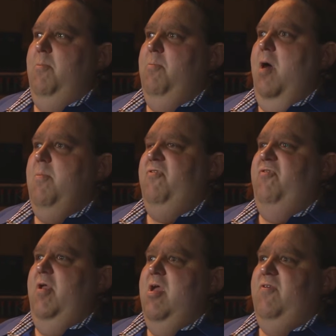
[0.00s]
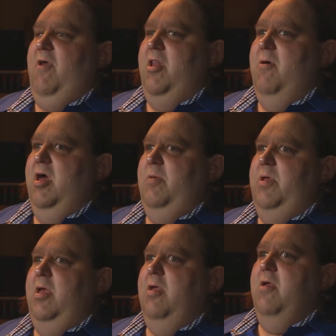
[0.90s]
I mean, I'm, I'm as serious as I
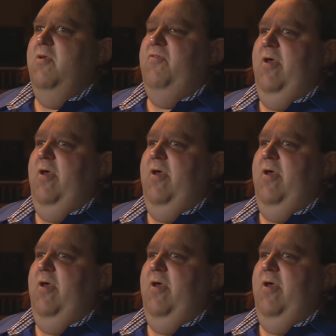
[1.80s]
know how to be.